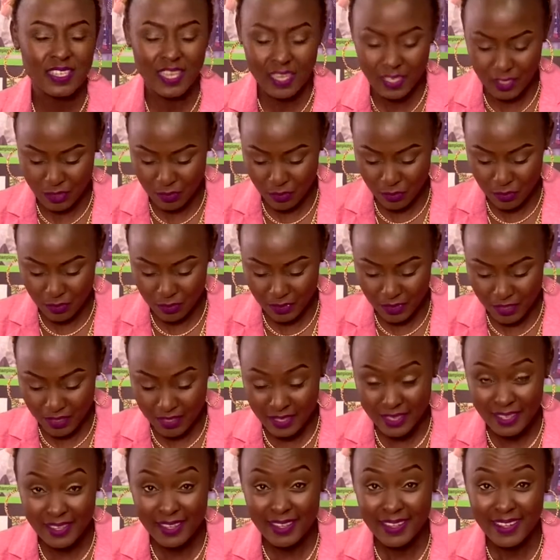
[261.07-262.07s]
TikTok,
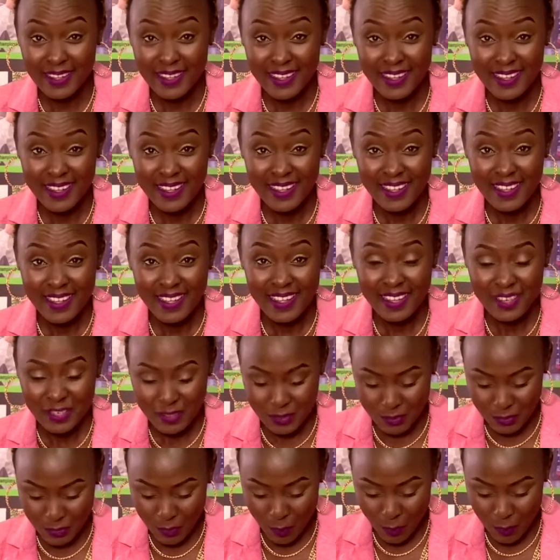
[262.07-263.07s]

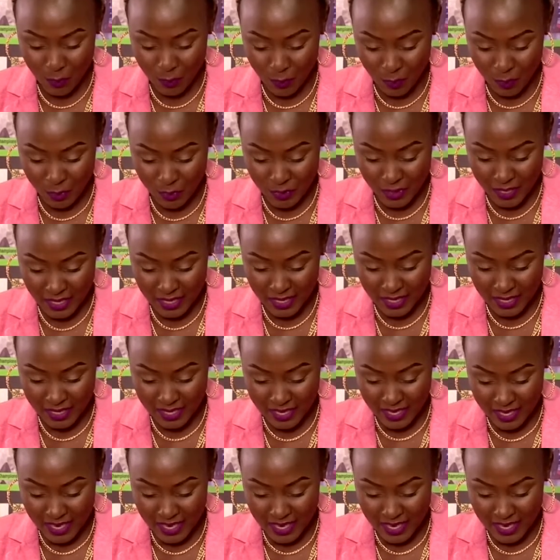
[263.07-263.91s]
and so on.